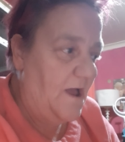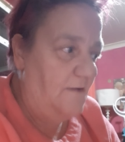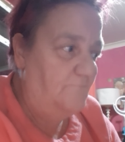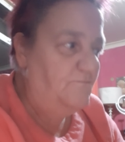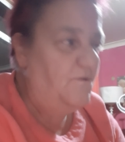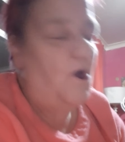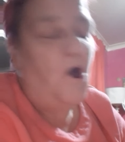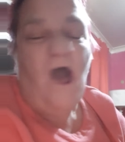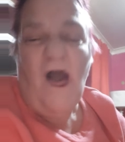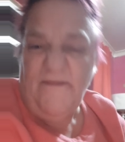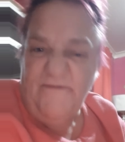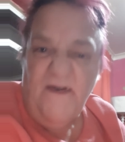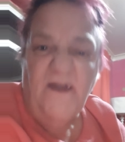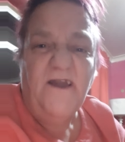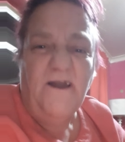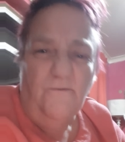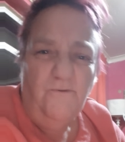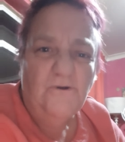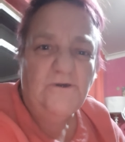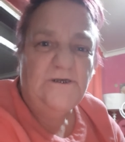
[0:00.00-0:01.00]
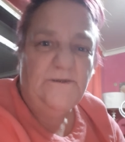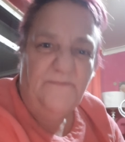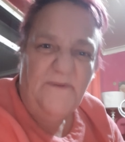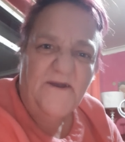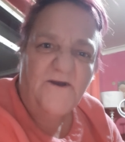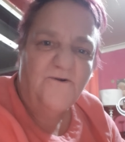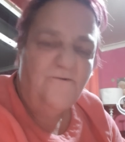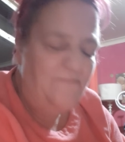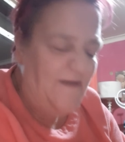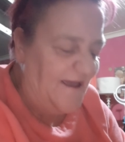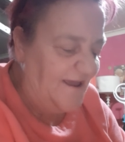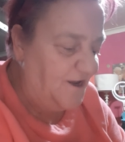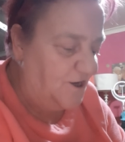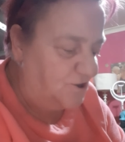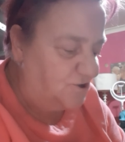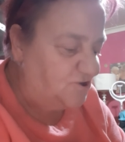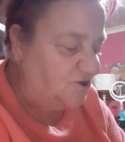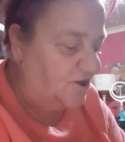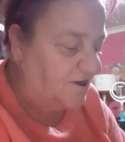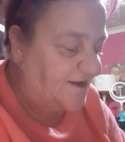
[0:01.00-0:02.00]
No, I think I want to be
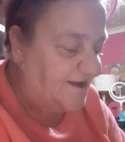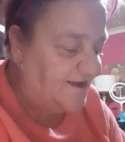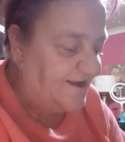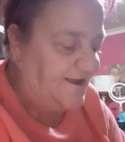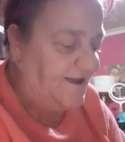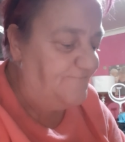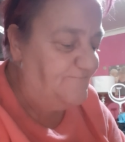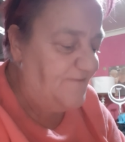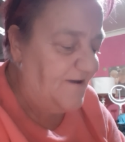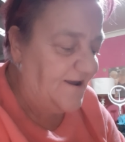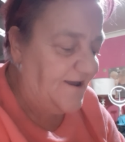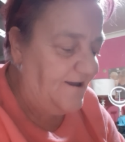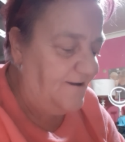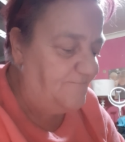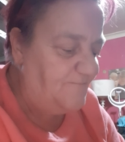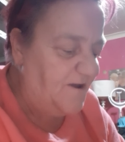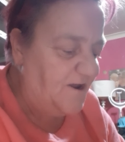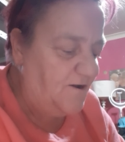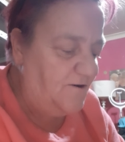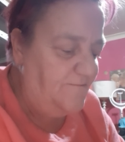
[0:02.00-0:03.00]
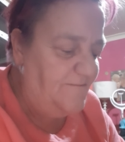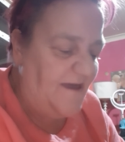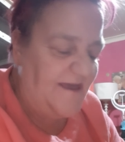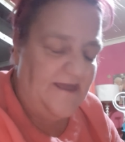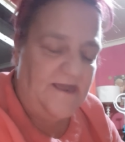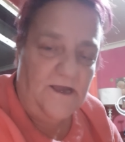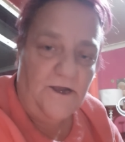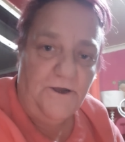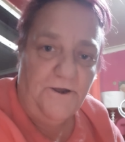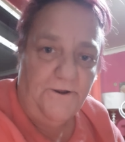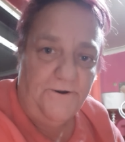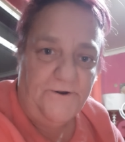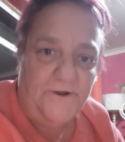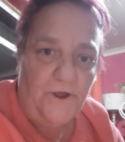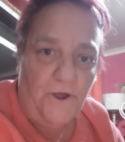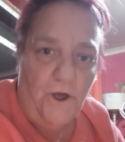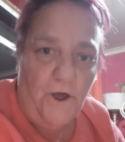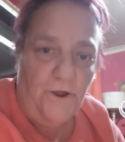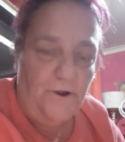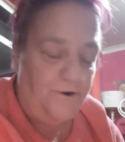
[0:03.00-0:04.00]
cremated. Yeah. Get me cremated,
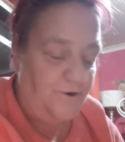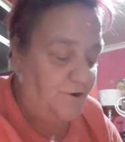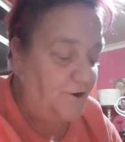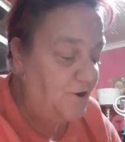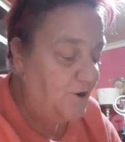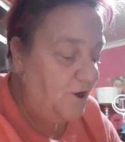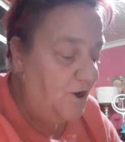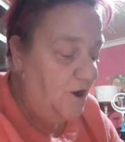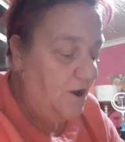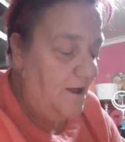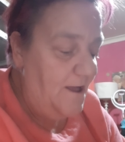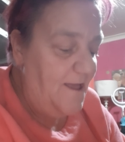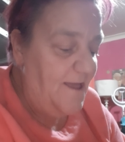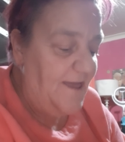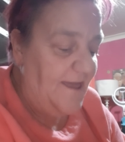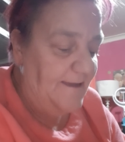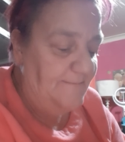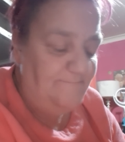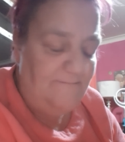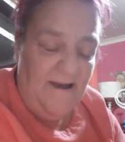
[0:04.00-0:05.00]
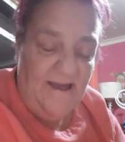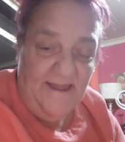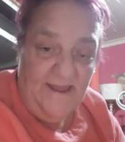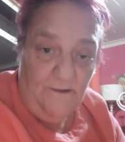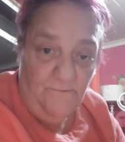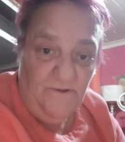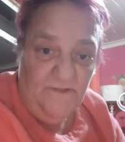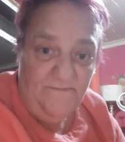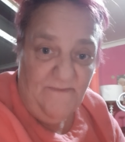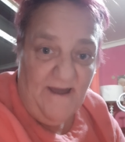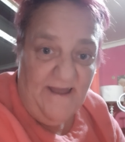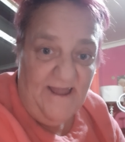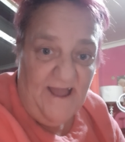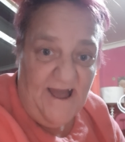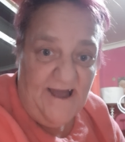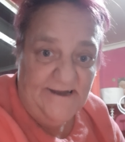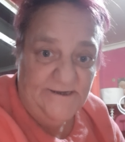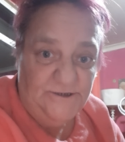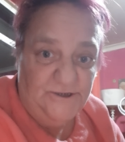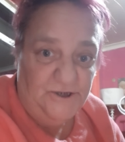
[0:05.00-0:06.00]
and with my
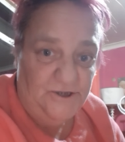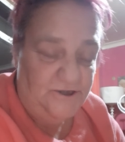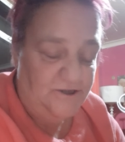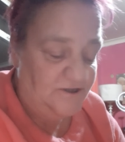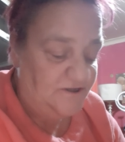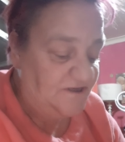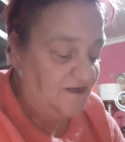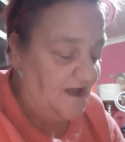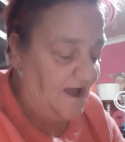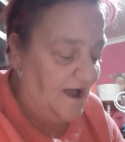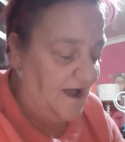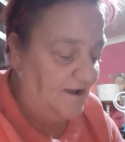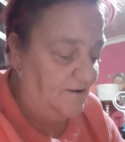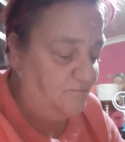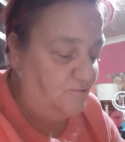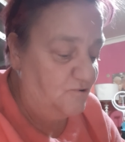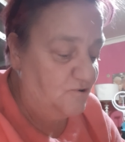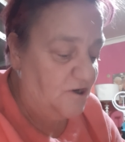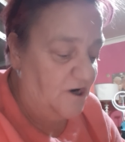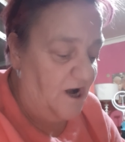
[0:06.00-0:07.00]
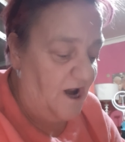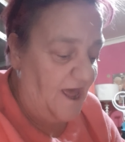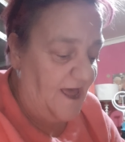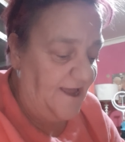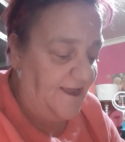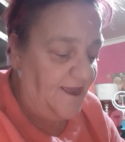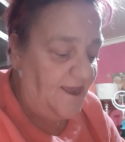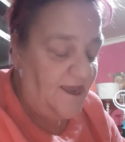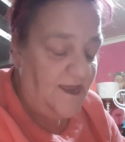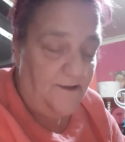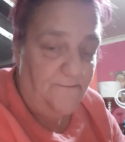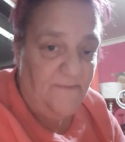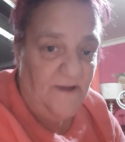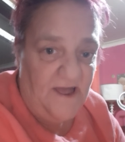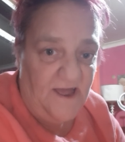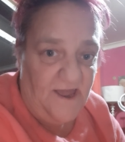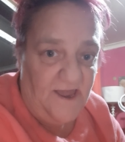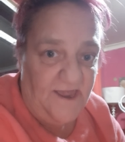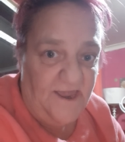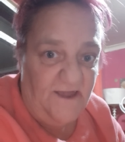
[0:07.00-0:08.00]
ashes, I would like
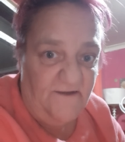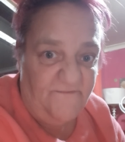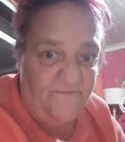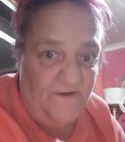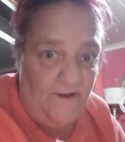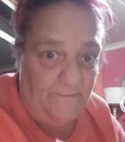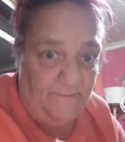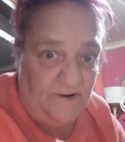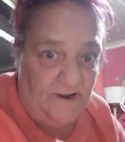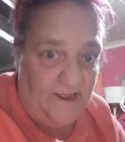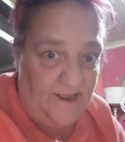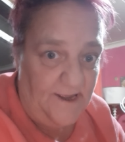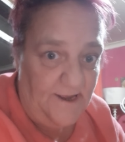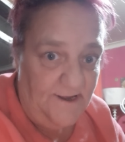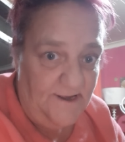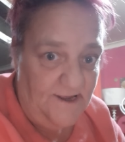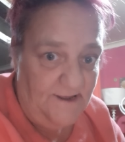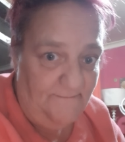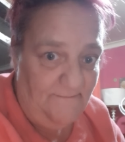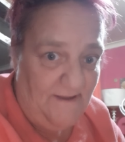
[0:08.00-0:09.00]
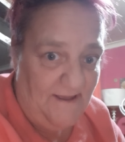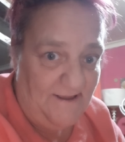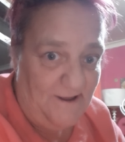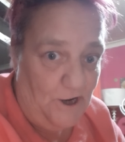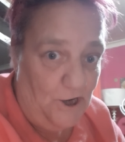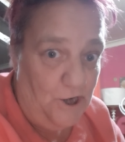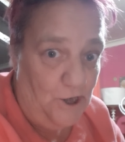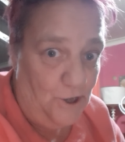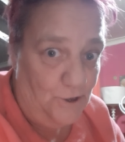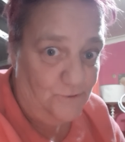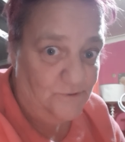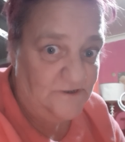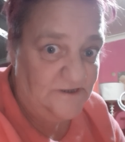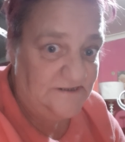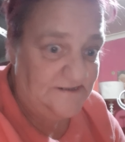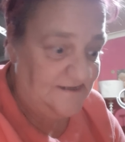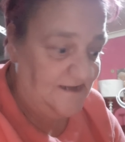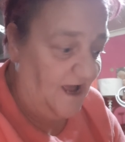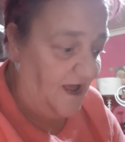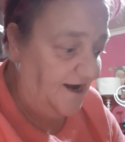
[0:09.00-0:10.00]
my family, my
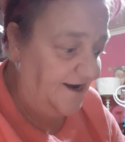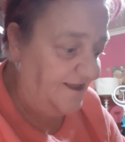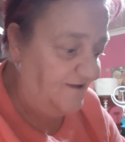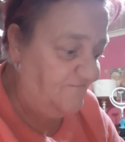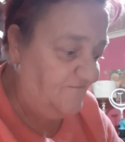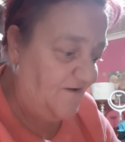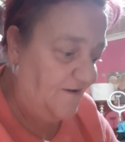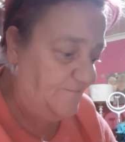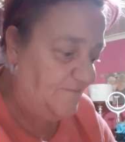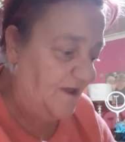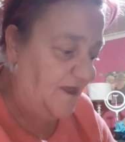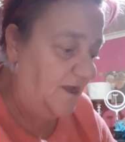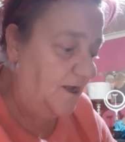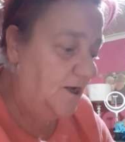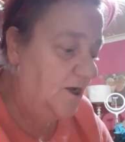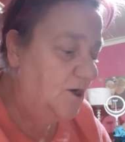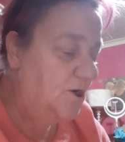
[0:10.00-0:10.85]
close, darling family,